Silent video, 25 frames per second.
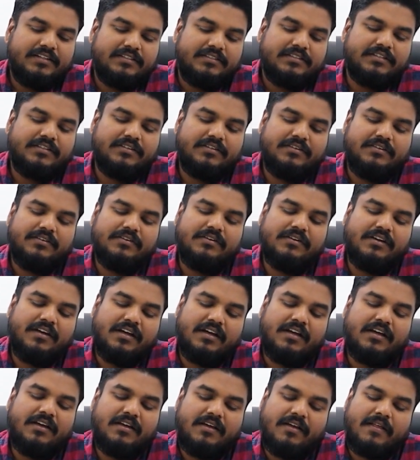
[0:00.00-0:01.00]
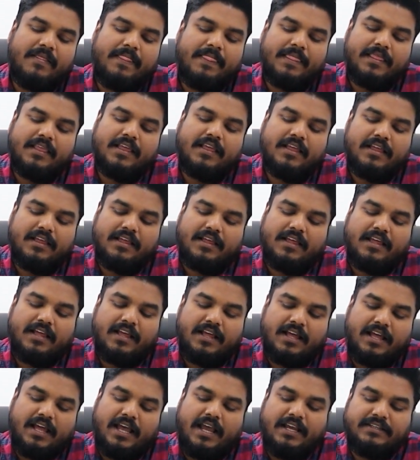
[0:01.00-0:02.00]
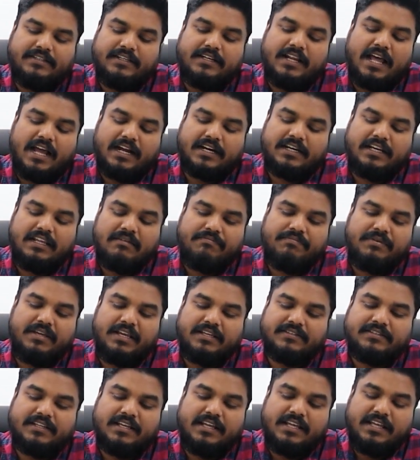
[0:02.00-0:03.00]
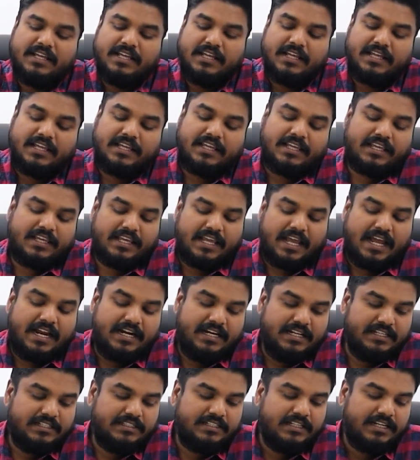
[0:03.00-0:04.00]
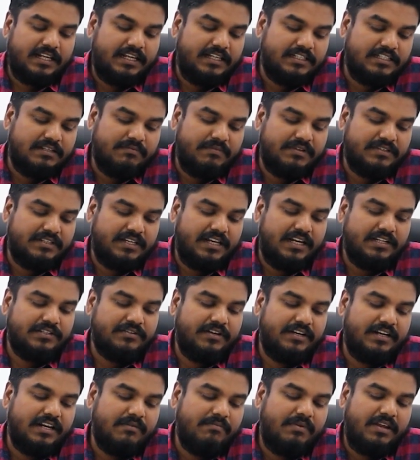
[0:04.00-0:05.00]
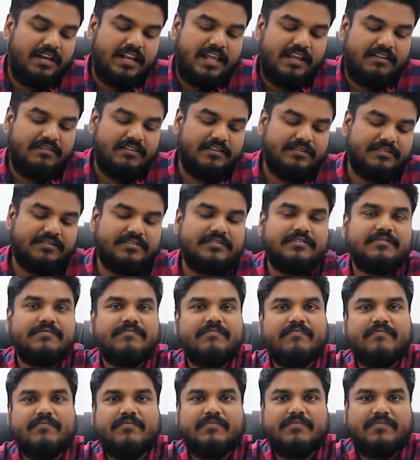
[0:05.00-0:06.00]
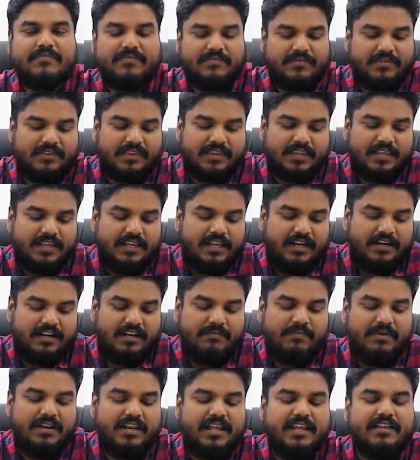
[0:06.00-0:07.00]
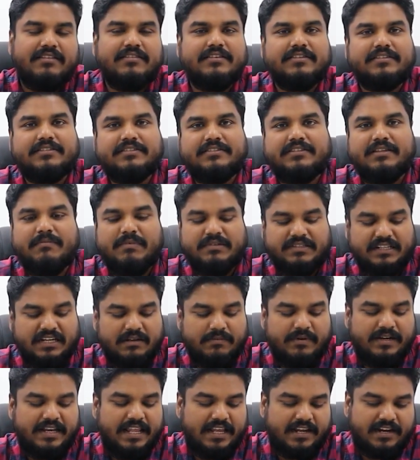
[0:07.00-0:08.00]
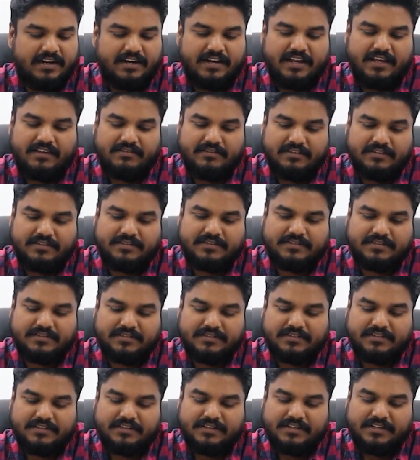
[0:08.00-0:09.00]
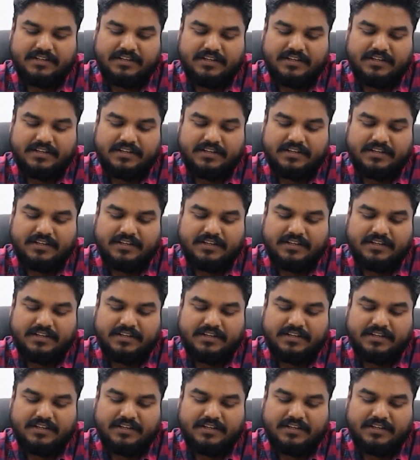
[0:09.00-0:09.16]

So I said Agni P is a canisterized missile. So it will be like this. It will be like this. The missile will be taken like this.